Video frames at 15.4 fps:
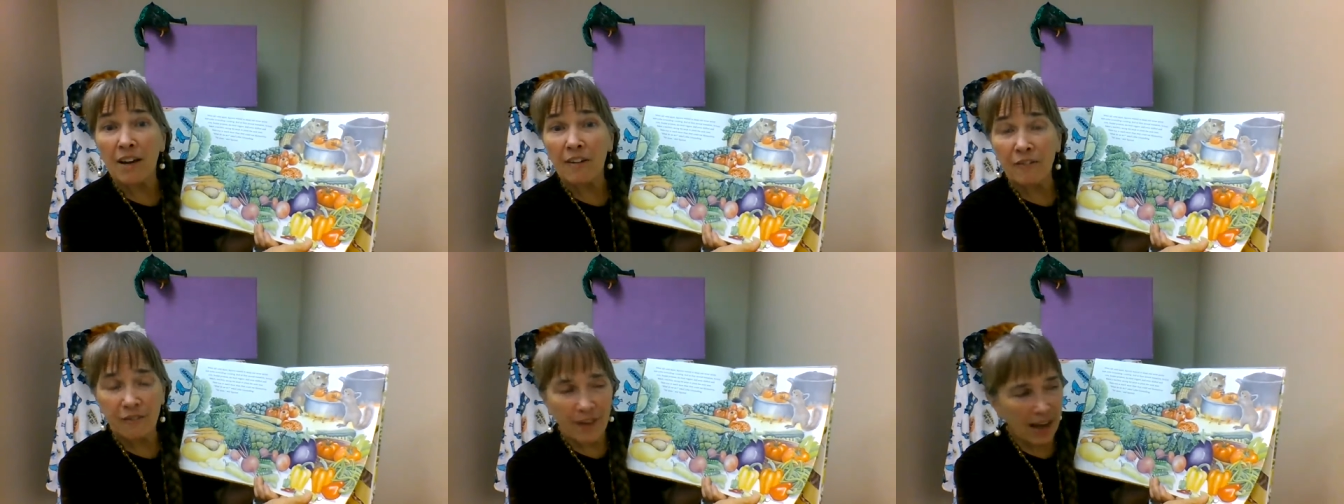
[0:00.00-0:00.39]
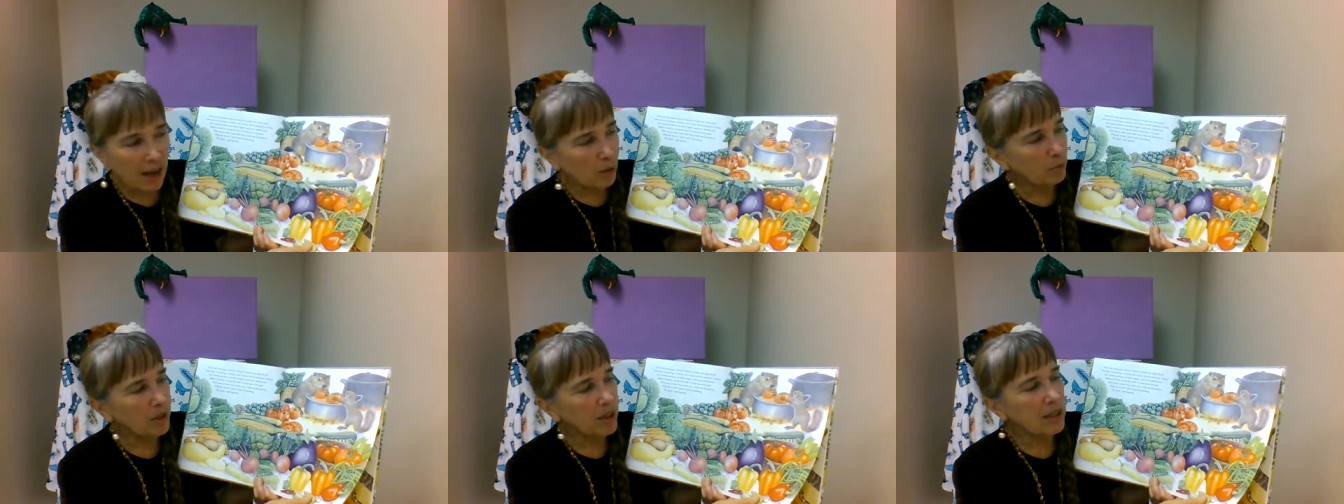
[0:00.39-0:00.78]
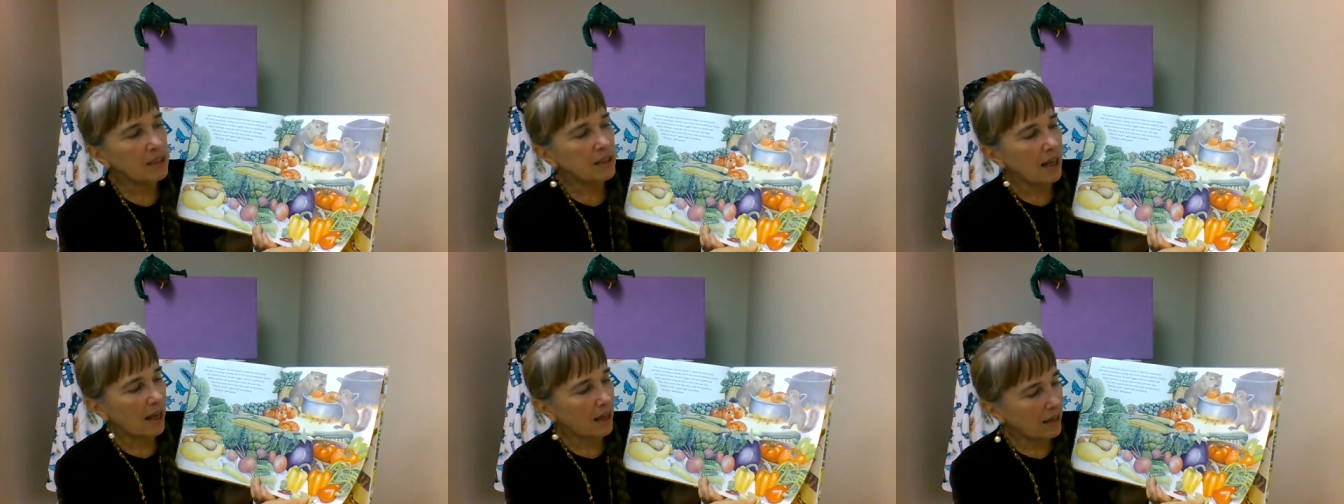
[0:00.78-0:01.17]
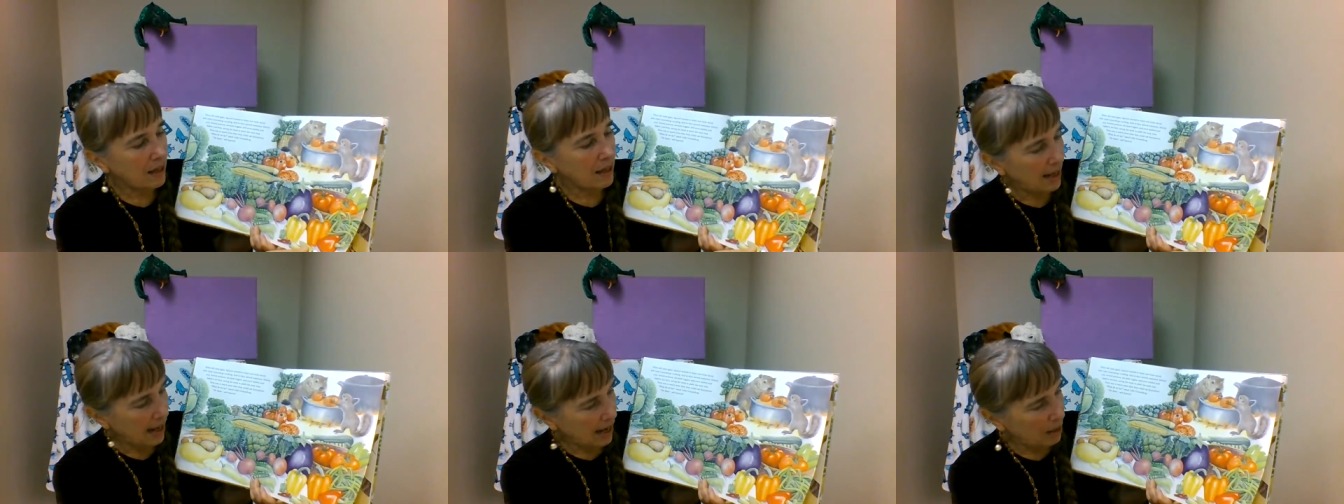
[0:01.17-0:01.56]
families,
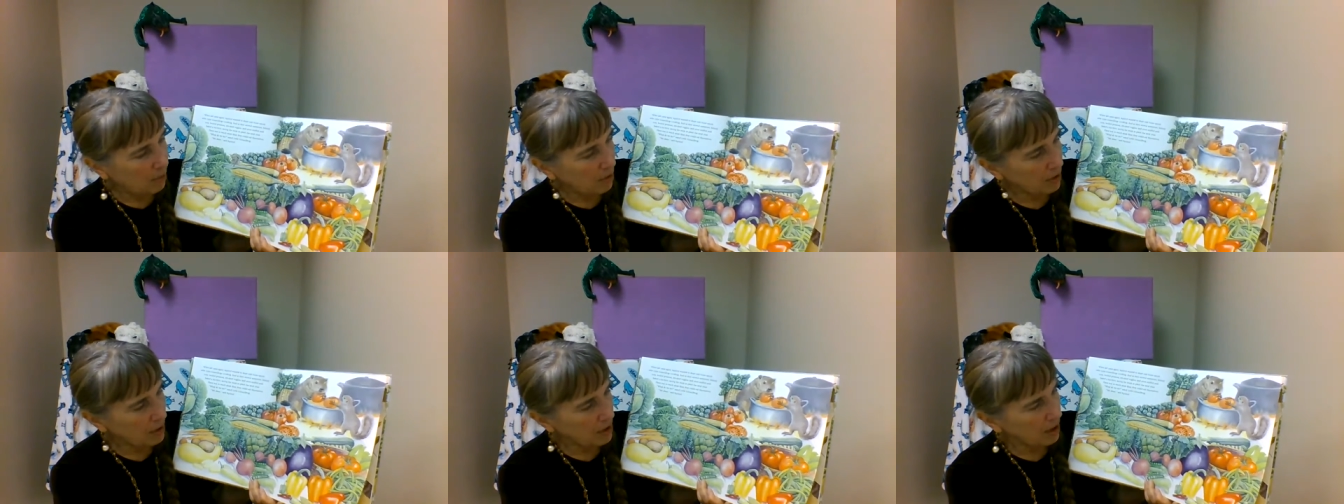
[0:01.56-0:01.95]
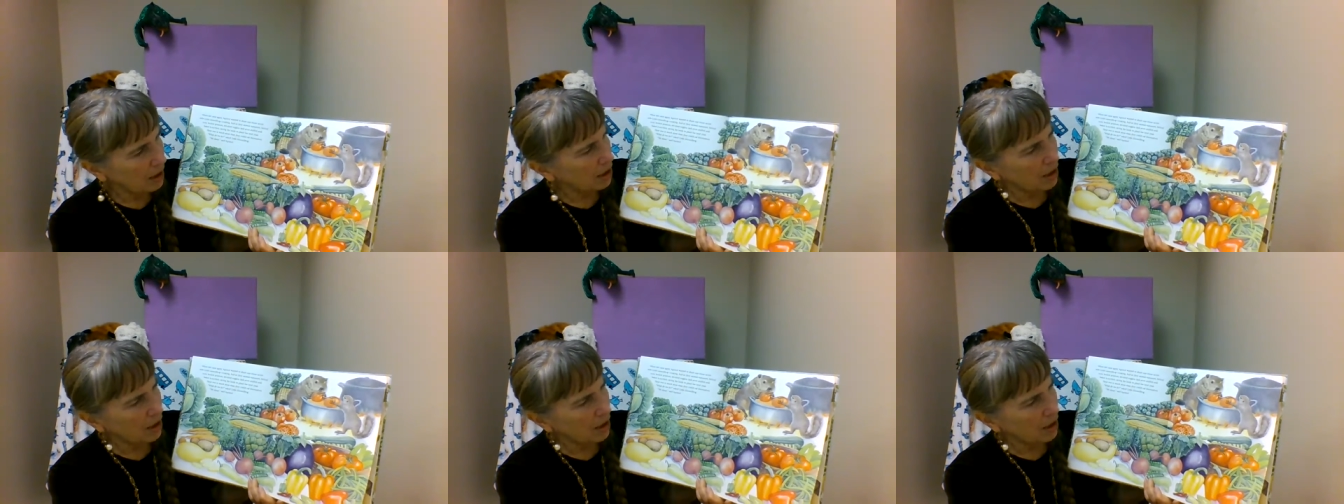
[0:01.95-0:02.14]
and neighbors.